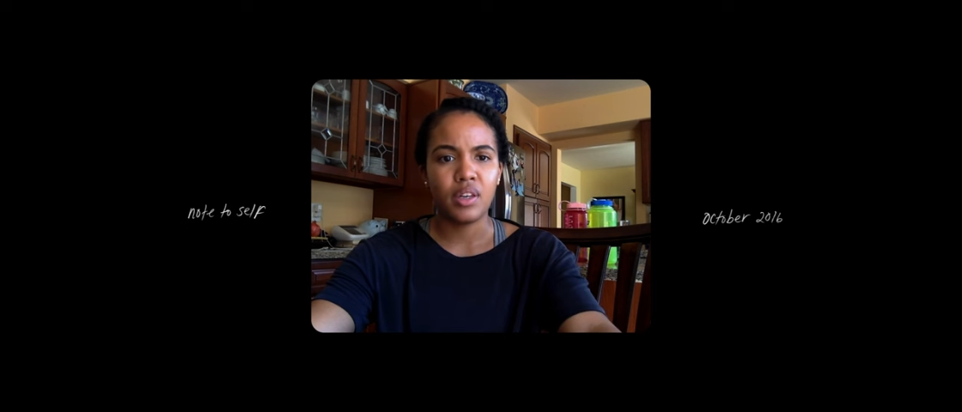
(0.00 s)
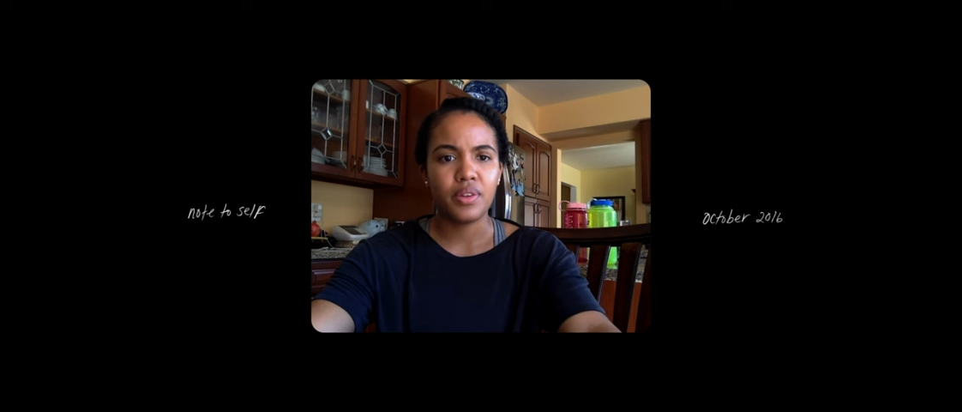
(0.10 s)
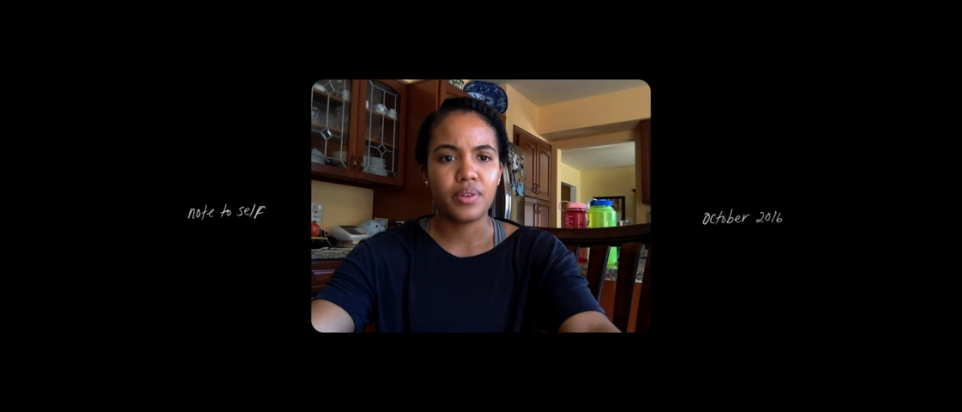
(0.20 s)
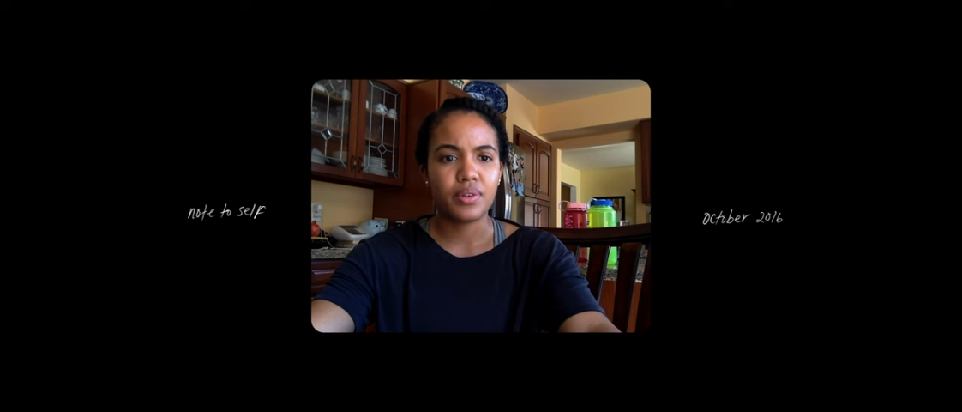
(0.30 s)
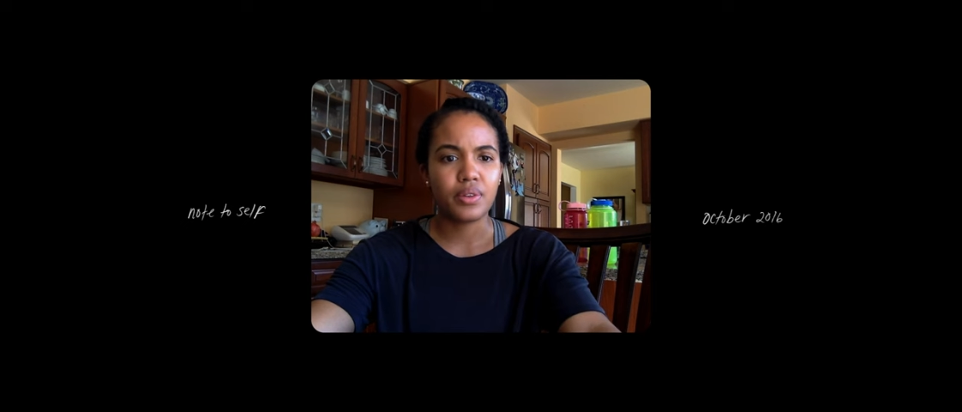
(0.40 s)

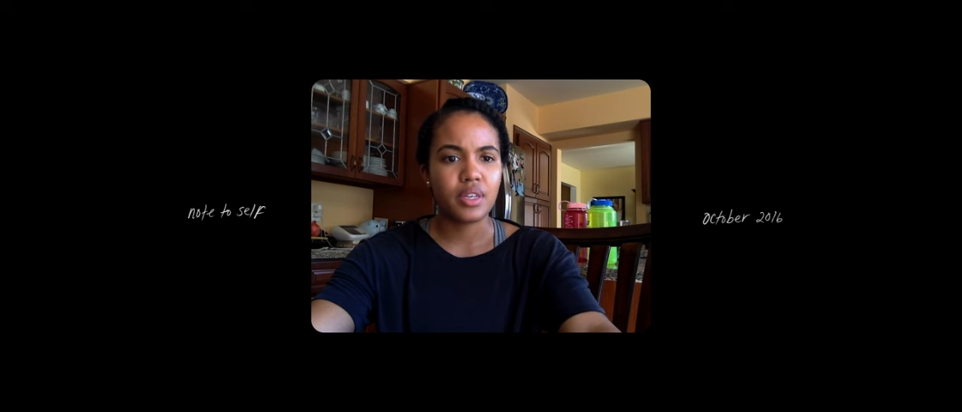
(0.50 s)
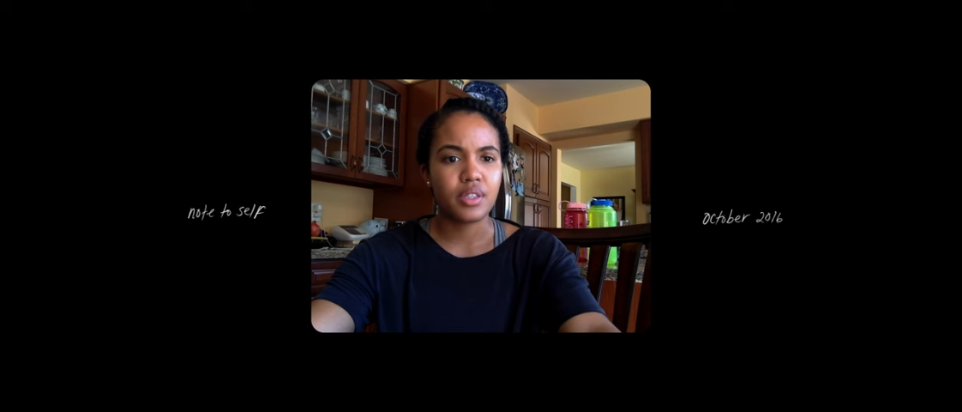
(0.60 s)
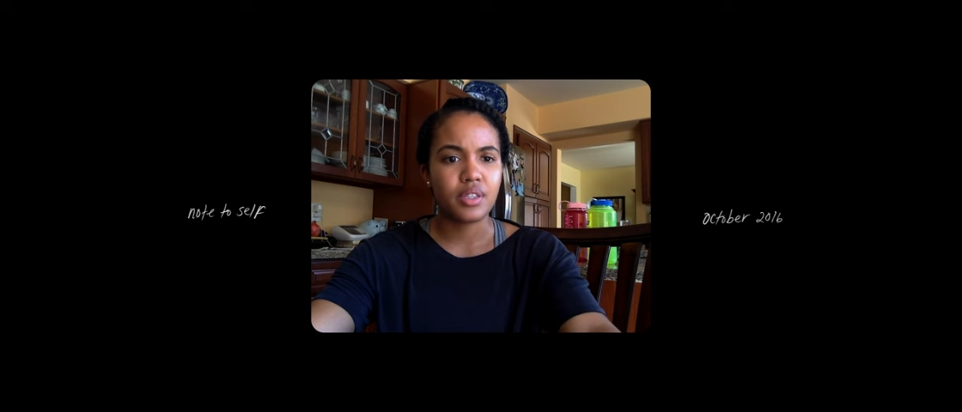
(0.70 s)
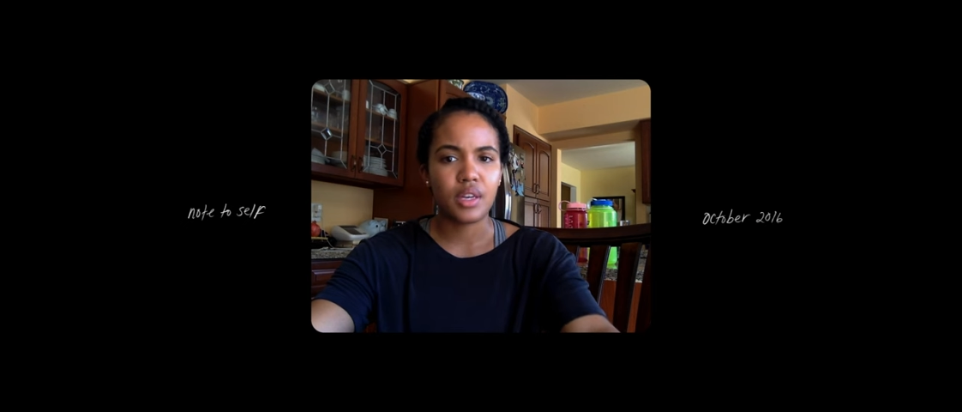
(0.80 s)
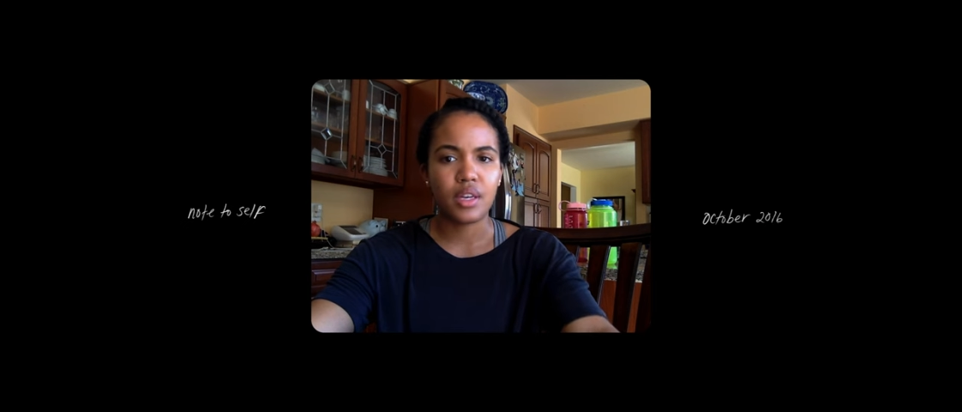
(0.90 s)
those are
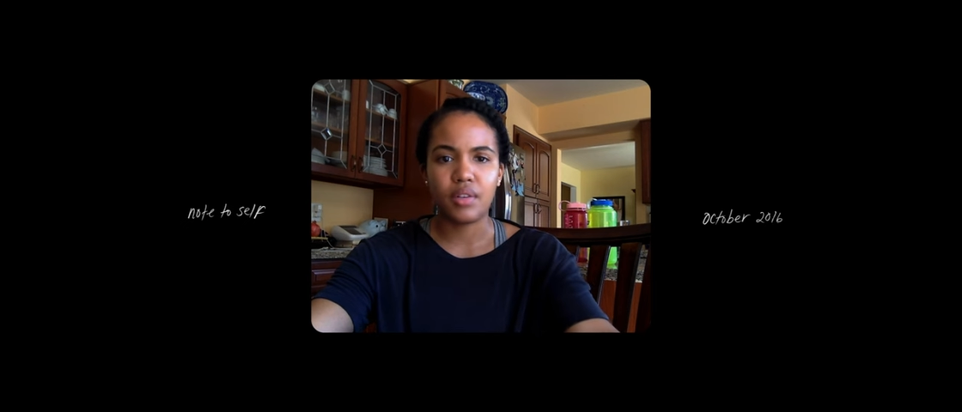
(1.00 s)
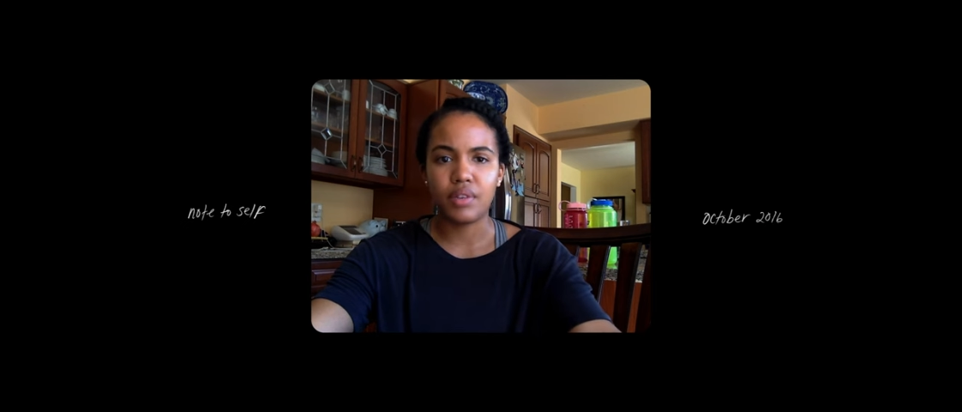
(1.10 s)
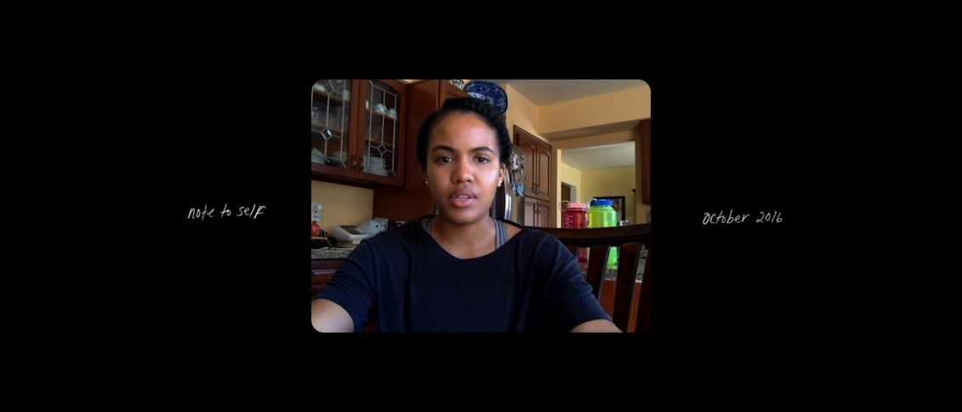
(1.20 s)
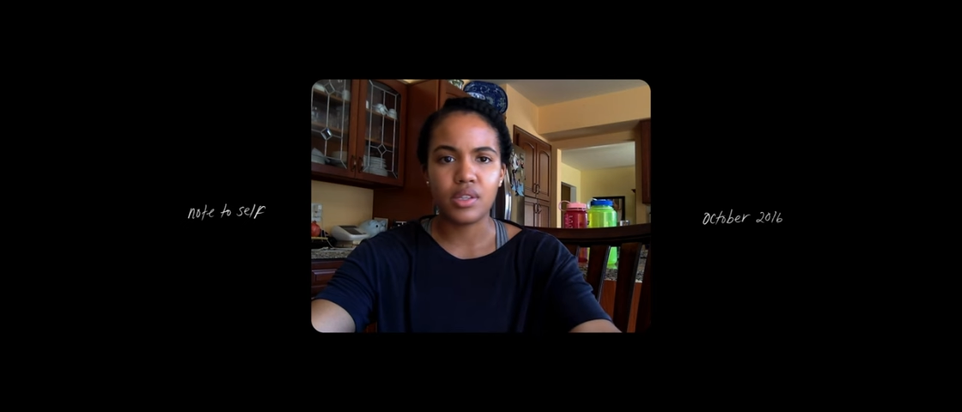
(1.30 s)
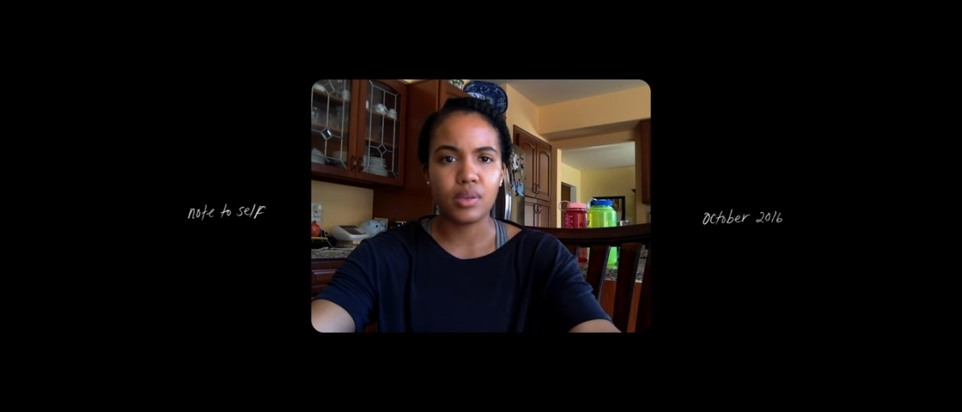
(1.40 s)
things that
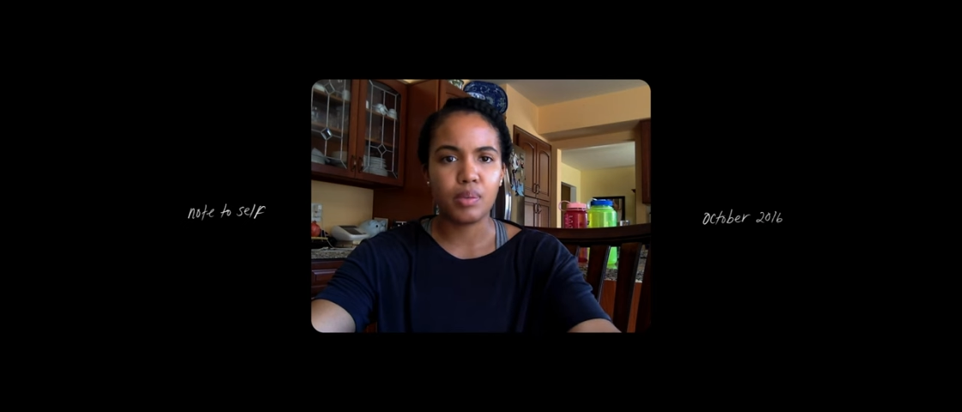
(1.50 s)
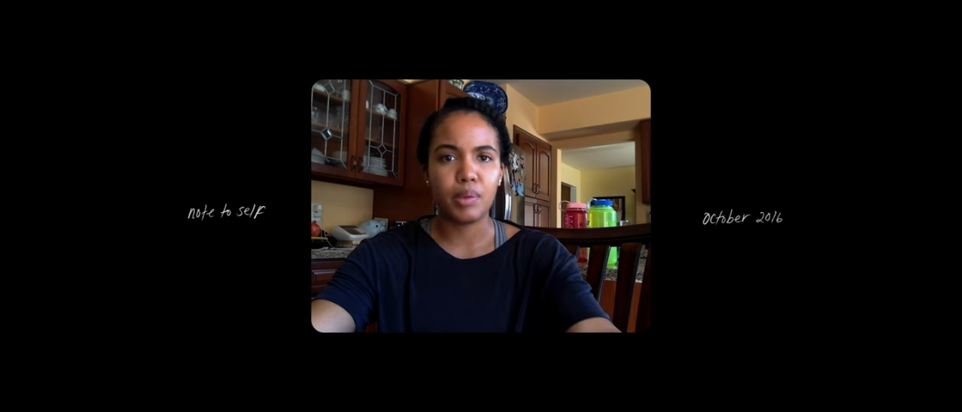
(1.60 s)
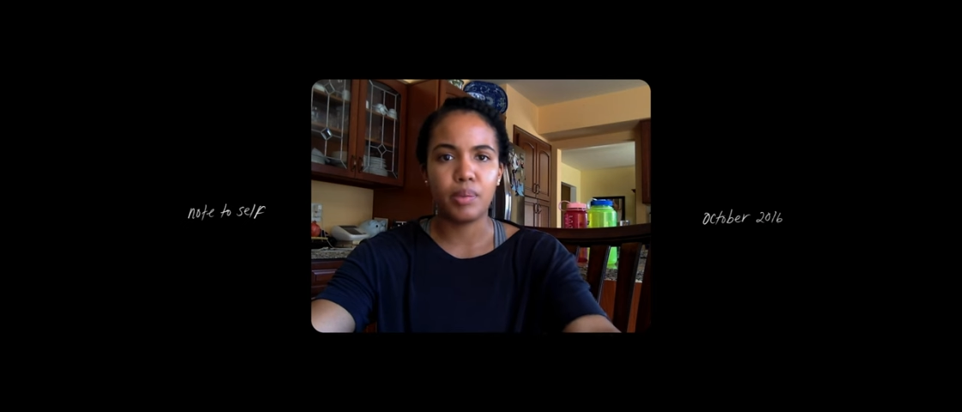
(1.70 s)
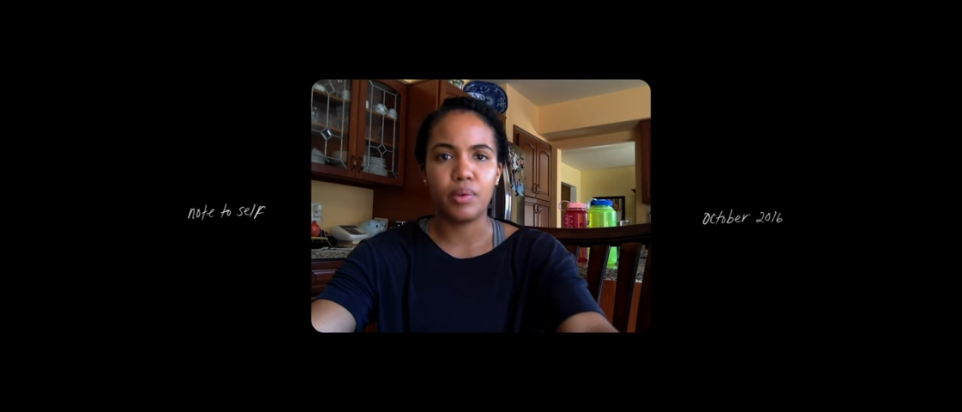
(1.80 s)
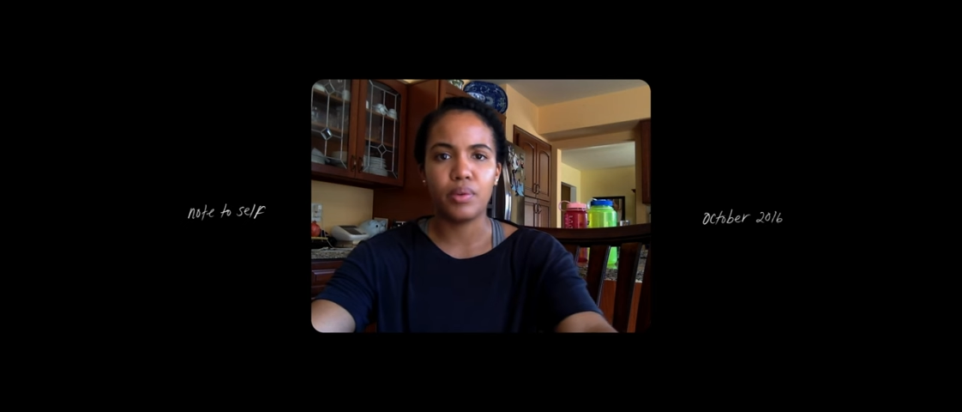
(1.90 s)
eventually
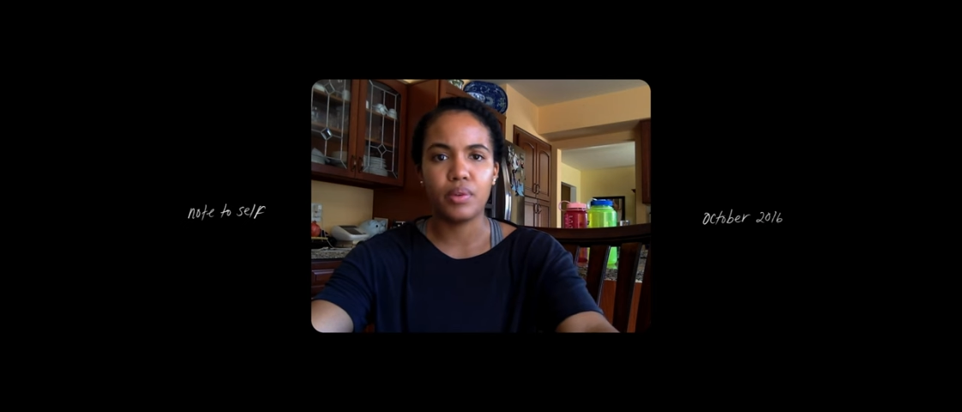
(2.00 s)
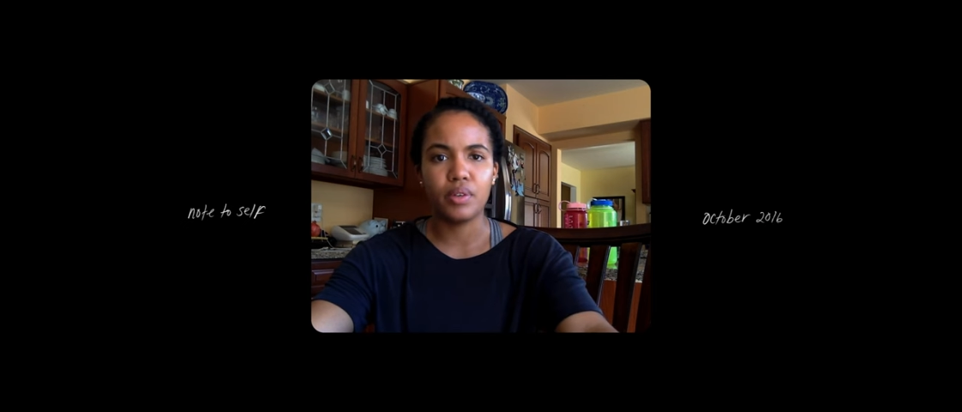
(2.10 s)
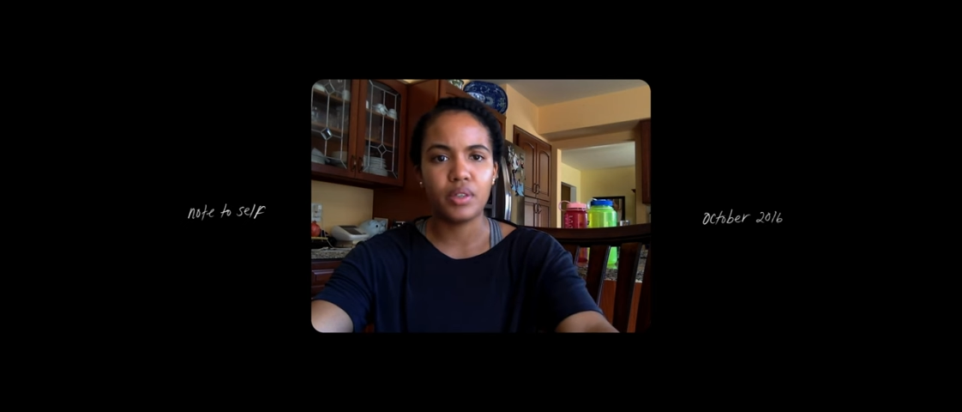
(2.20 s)
people